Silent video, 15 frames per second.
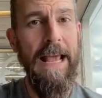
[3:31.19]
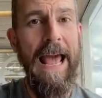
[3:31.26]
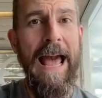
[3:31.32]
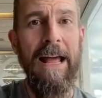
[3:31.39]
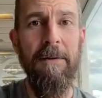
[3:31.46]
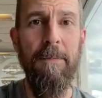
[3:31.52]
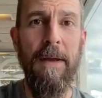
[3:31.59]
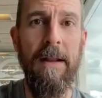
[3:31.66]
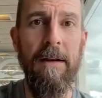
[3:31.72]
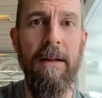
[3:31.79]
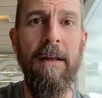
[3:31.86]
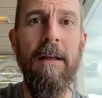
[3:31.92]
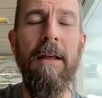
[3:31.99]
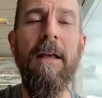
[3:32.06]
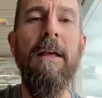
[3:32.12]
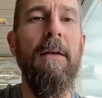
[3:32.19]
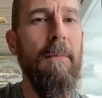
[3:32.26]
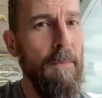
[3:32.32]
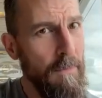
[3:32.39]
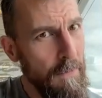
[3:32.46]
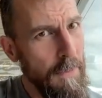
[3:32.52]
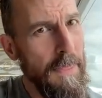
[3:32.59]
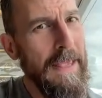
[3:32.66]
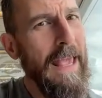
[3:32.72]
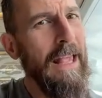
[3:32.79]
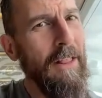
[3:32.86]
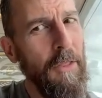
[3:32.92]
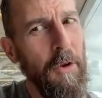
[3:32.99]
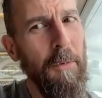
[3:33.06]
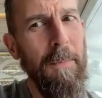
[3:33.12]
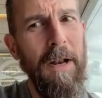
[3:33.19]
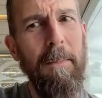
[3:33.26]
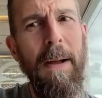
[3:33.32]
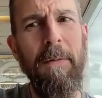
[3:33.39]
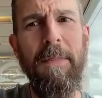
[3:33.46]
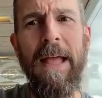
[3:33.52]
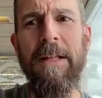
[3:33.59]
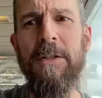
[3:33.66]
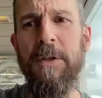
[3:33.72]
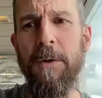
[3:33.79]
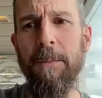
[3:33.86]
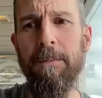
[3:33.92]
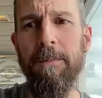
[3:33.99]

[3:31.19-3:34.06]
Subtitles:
admin, thinking a little bit about that too.